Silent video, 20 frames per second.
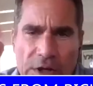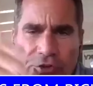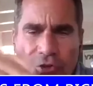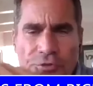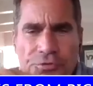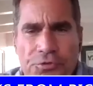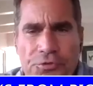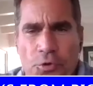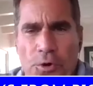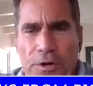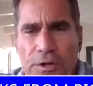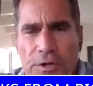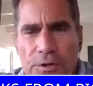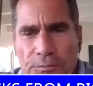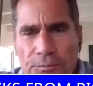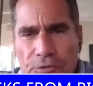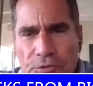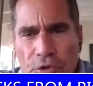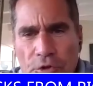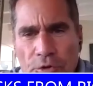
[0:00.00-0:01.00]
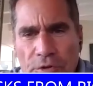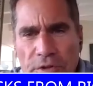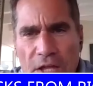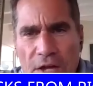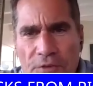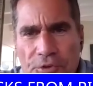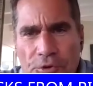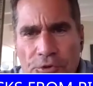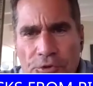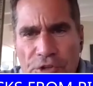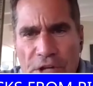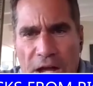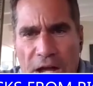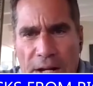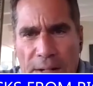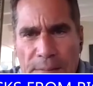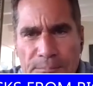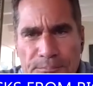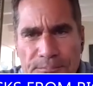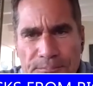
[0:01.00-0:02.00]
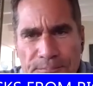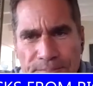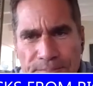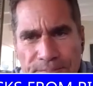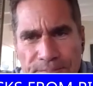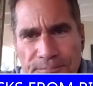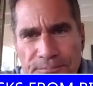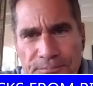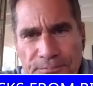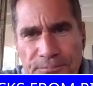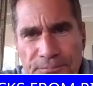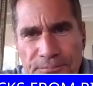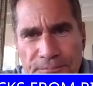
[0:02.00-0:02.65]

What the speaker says: Final question for you. Do you love your job?